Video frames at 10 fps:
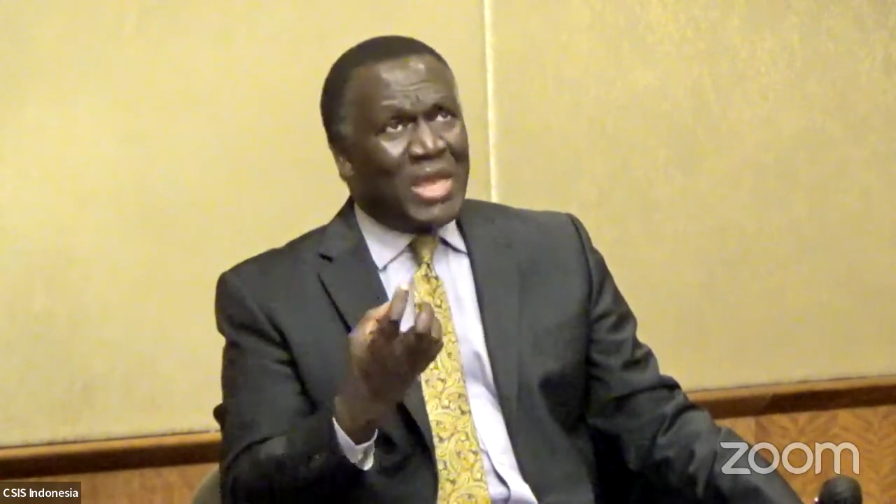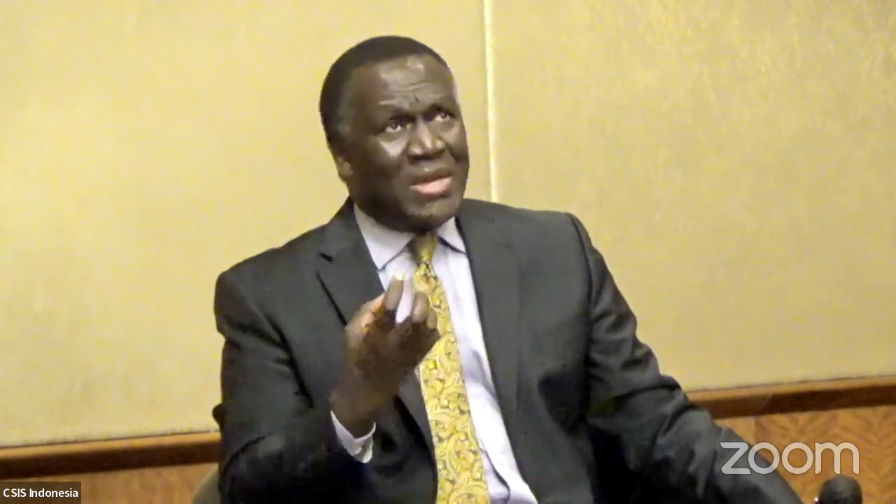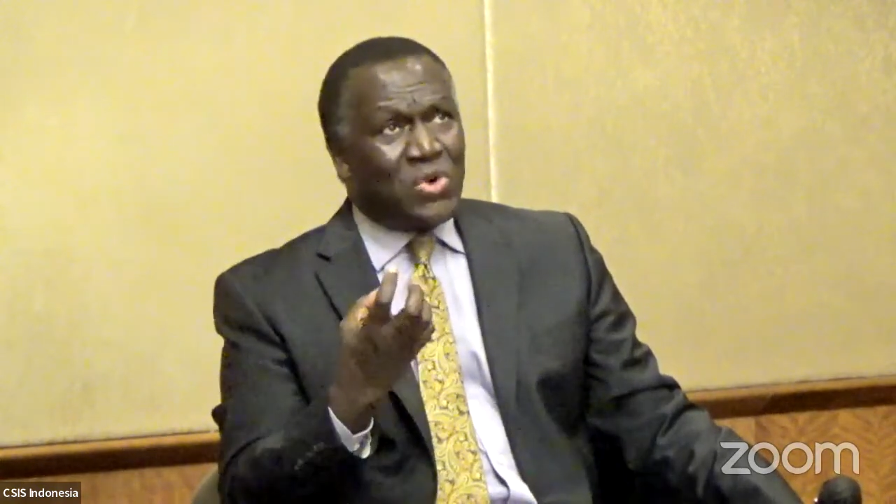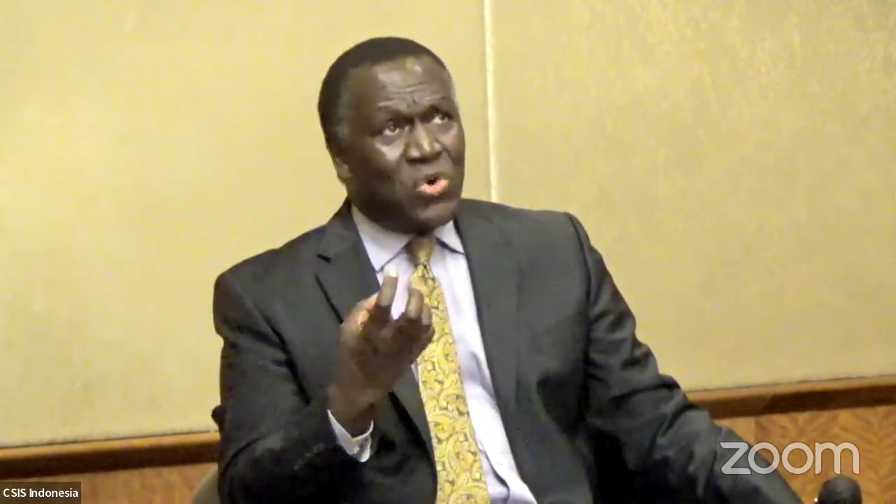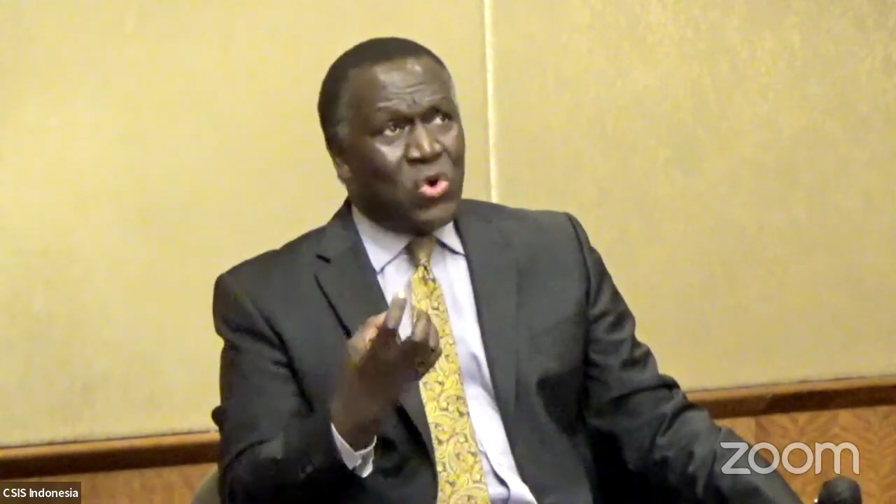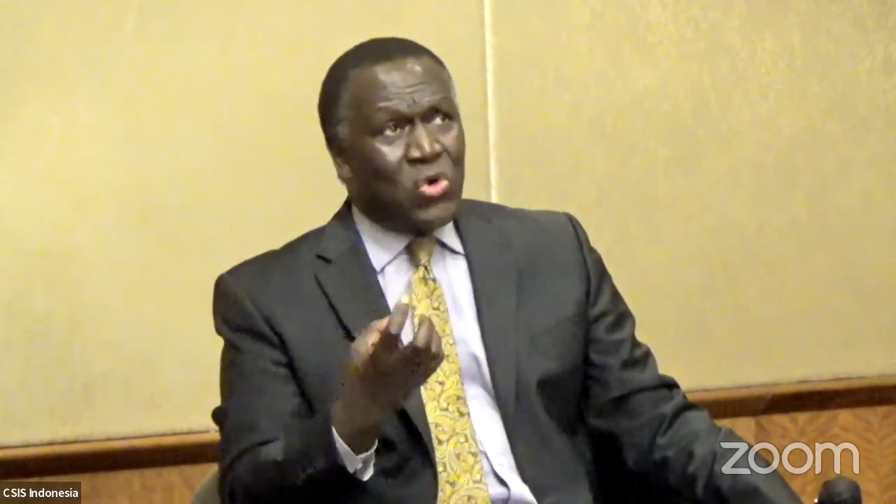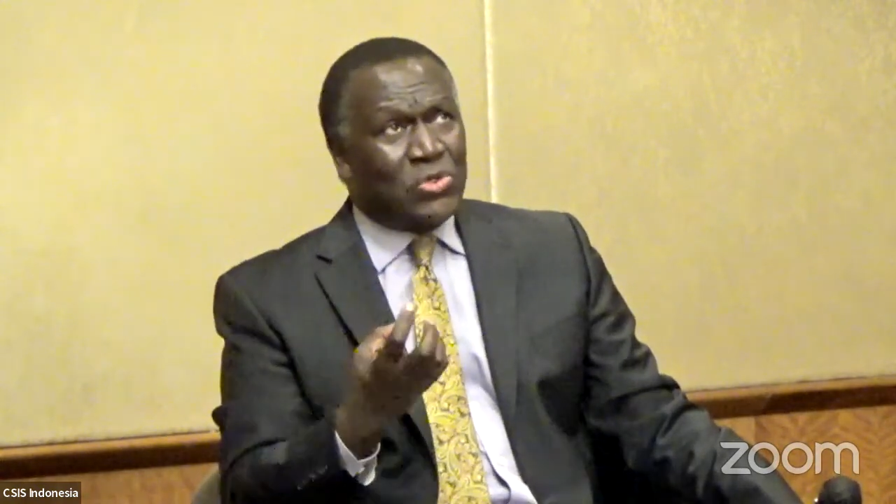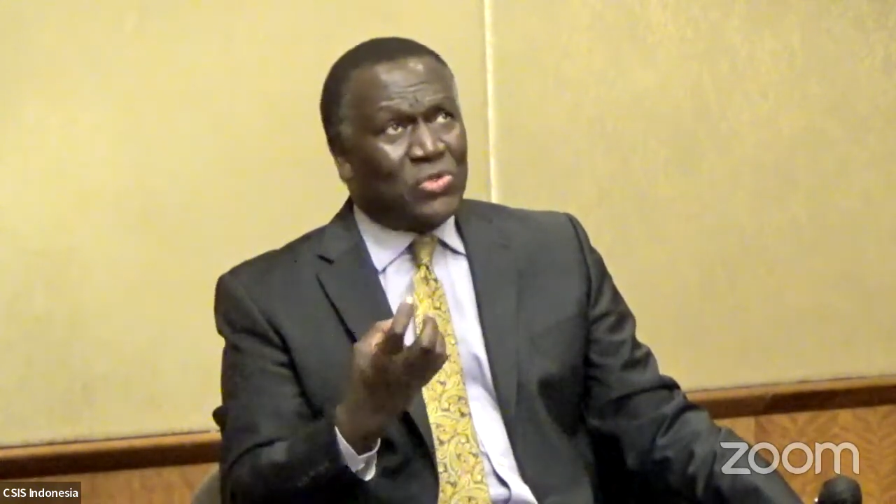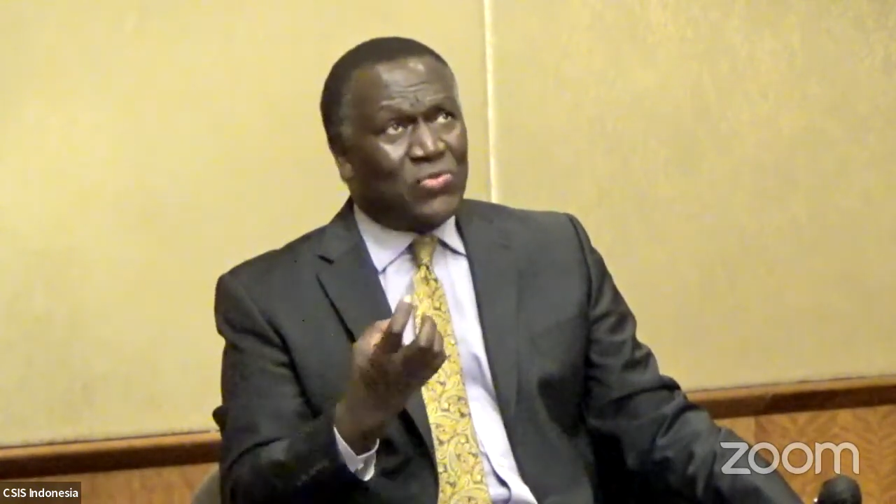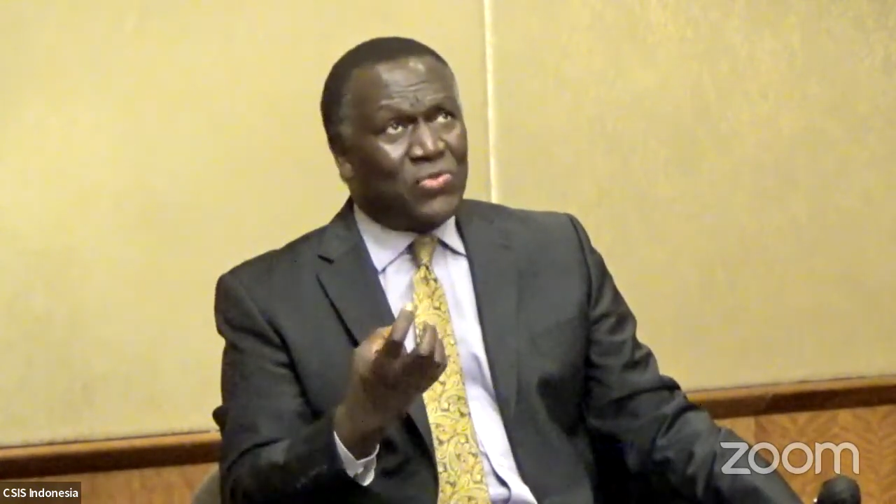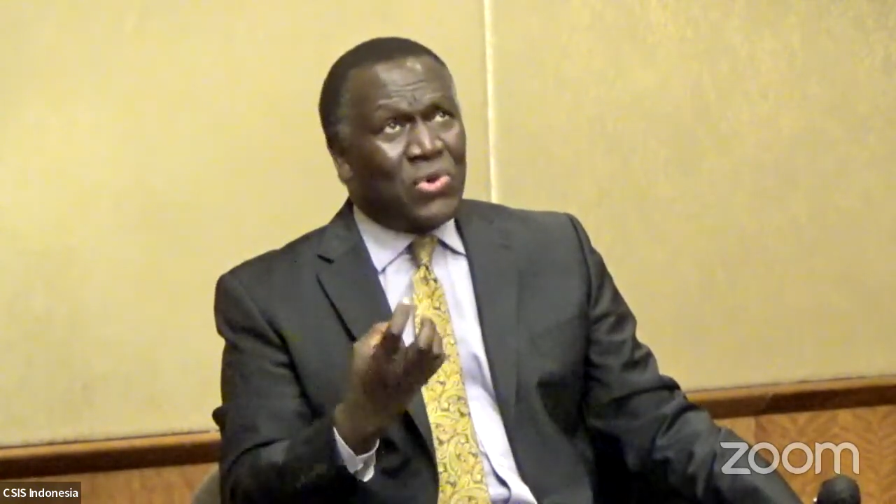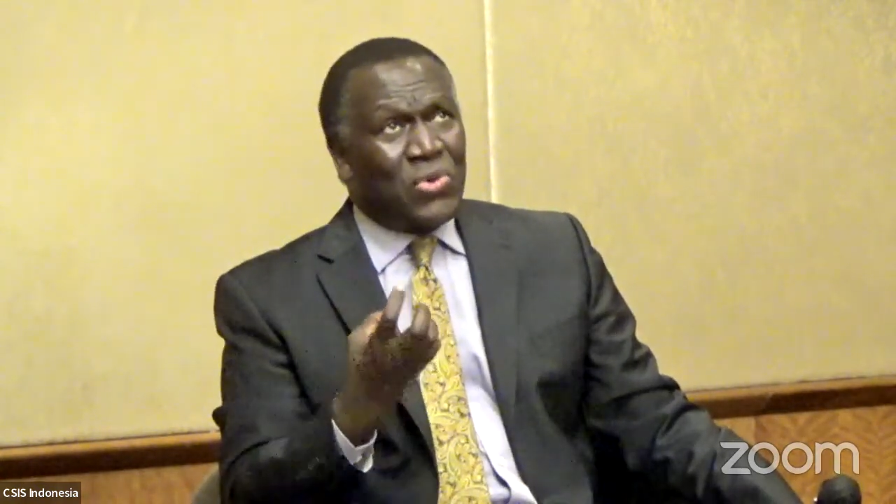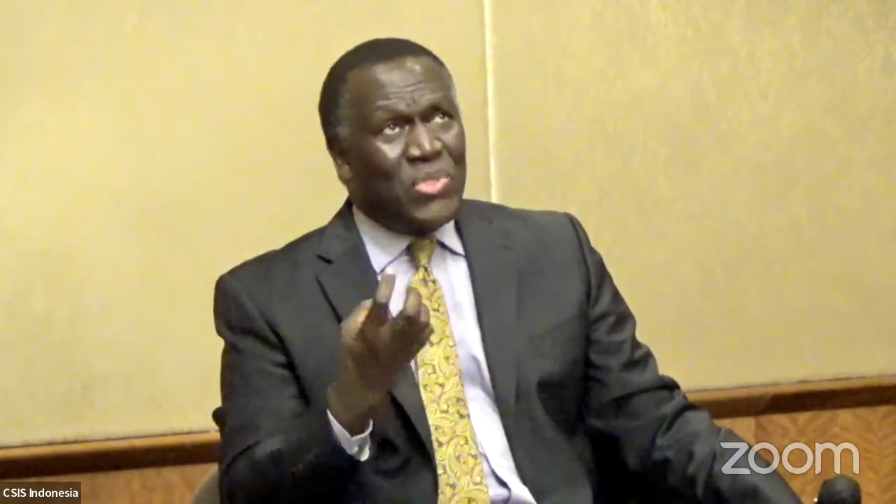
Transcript: and calls for